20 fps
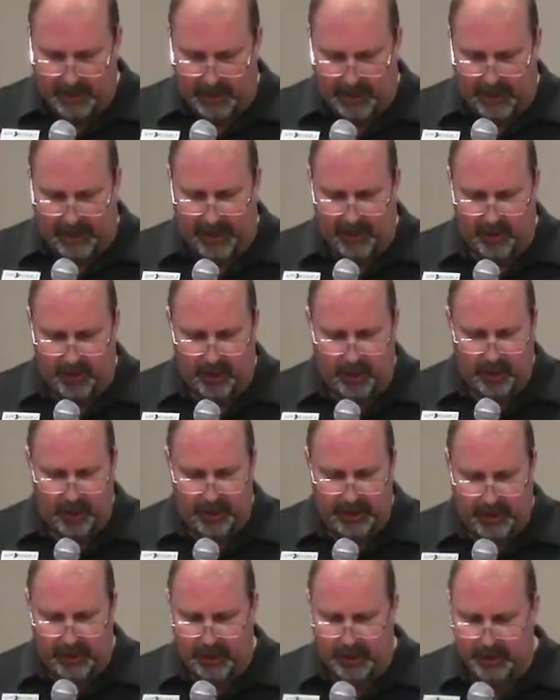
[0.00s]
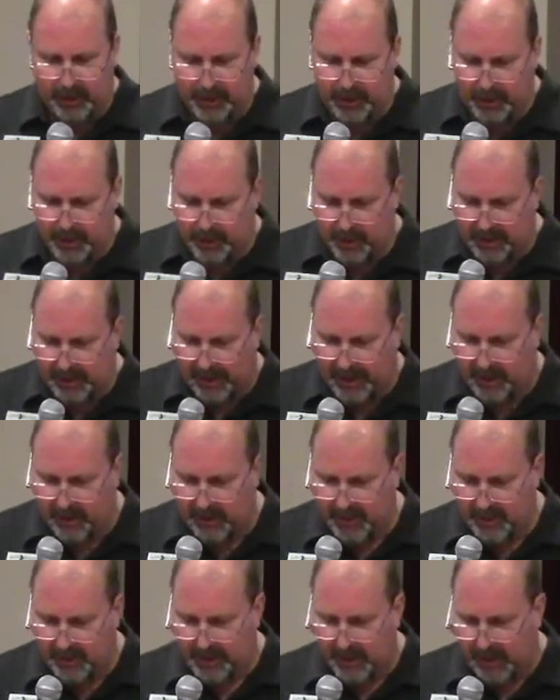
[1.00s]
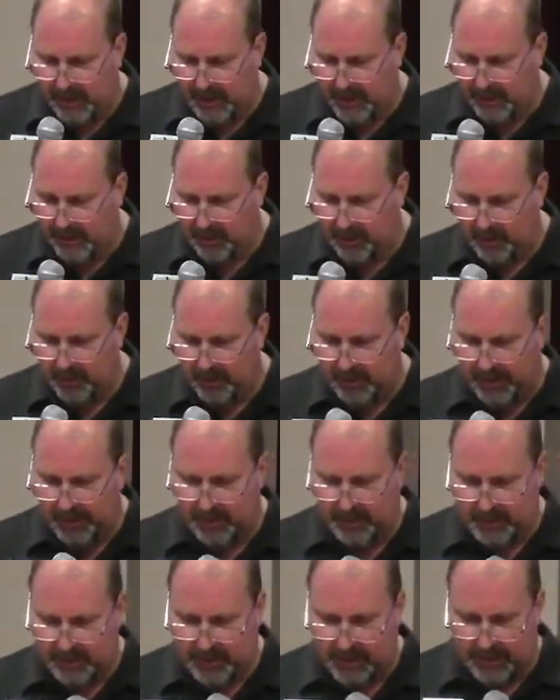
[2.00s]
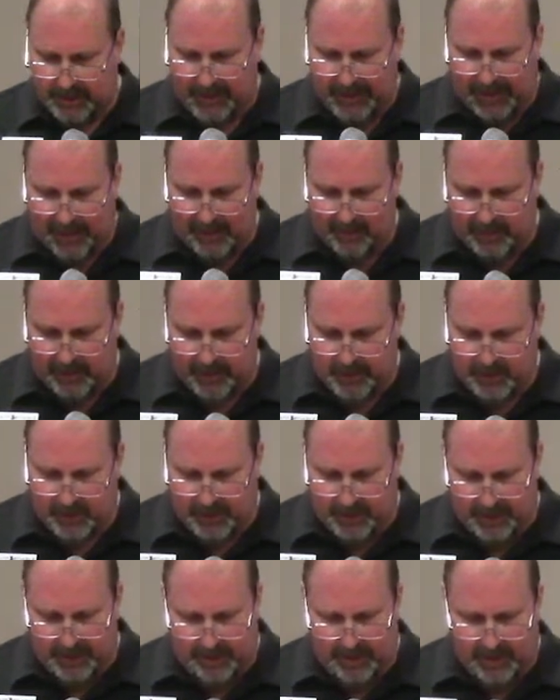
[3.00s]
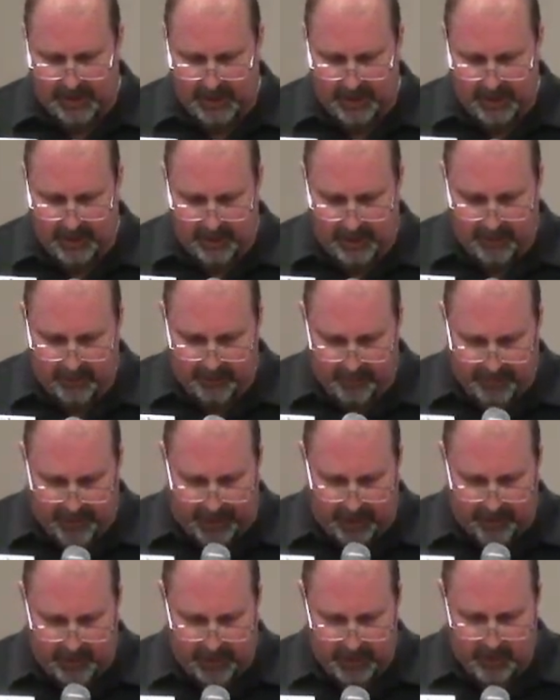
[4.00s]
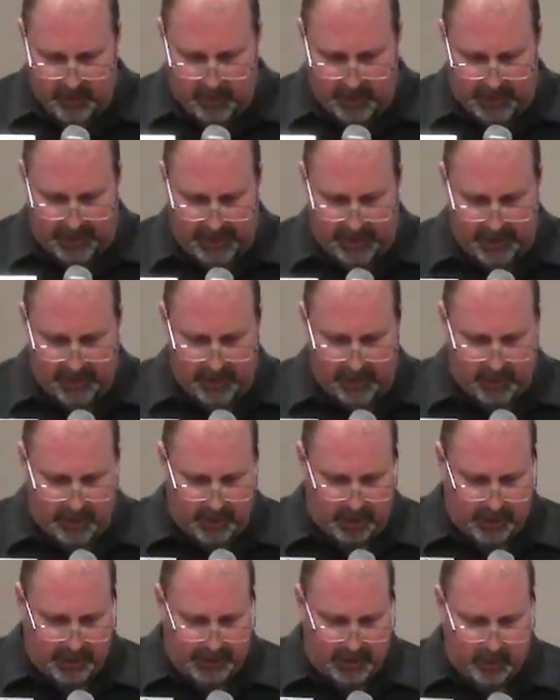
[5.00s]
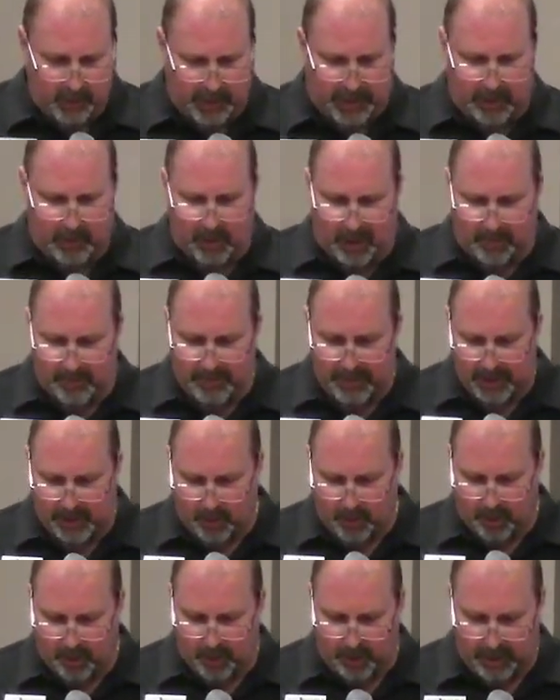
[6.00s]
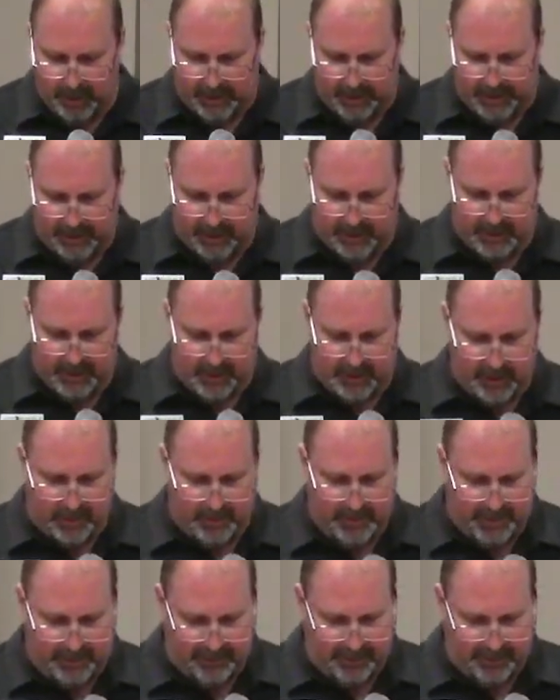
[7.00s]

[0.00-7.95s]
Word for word: An early Goodyear tire design known as the diamond tread found its way into early wigwam decor and can still be